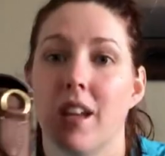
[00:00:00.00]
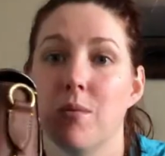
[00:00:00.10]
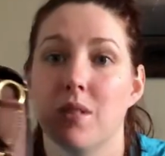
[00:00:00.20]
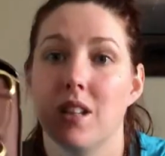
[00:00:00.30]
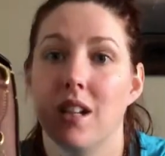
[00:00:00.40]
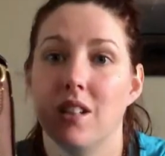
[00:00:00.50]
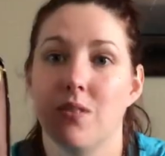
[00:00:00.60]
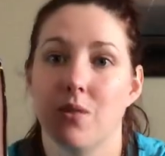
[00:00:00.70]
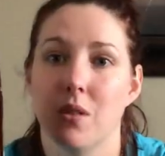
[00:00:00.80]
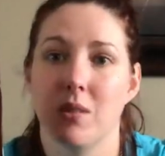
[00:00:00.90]
comes with the
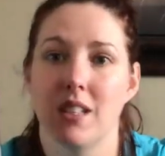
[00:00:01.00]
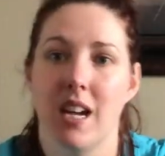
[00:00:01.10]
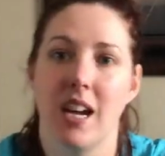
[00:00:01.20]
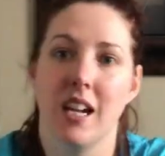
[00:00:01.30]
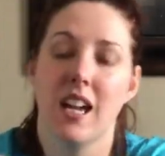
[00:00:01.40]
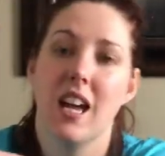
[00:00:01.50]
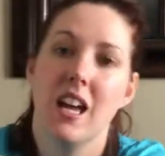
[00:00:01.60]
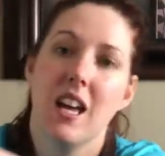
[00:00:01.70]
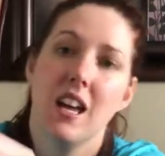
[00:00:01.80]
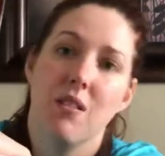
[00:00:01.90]
1941 tag,
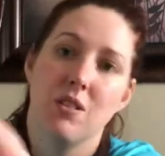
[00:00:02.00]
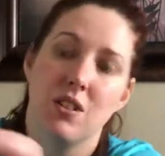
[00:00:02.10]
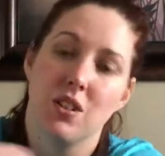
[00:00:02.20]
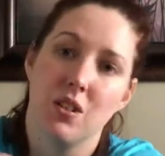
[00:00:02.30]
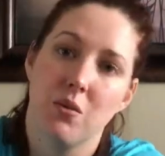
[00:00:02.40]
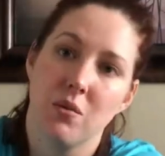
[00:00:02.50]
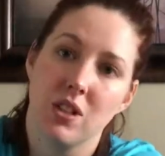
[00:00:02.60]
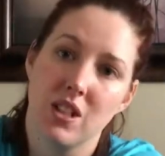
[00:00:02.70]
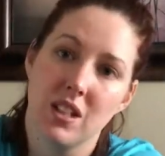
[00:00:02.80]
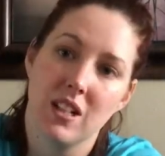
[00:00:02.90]
which is
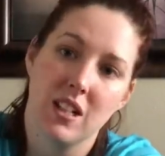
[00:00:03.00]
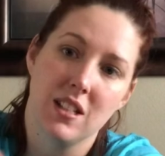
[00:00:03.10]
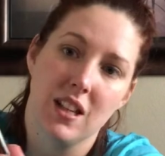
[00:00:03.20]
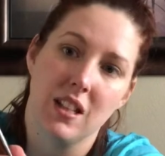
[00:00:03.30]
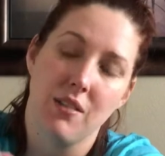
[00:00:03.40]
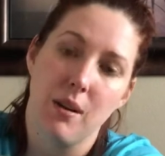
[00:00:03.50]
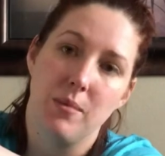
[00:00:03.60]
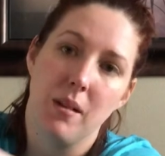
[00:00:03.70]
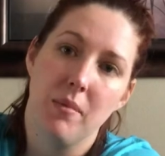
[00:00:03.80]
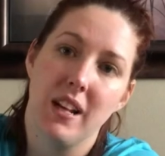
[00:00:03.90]
gorgeous. I still have that wrapped
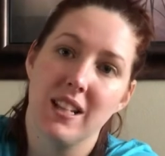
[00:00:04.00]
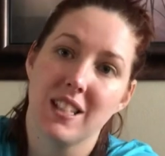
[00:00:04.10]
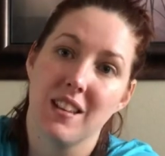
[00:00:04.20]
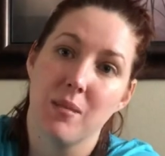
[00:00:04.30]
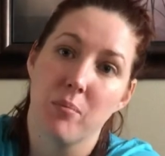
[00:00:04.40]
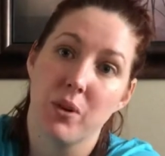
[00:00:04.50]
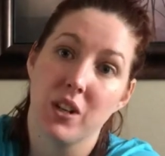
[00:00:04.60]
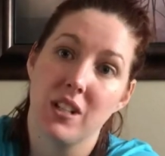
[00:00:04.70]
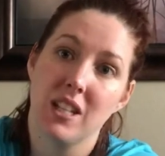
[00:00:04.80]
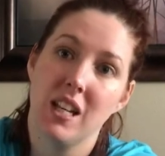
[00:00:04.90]
up, and it's got the
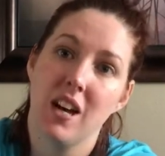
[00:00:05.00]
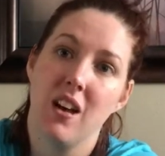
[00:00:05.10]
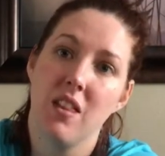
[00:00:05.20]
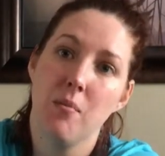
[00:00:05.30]
burgundy on the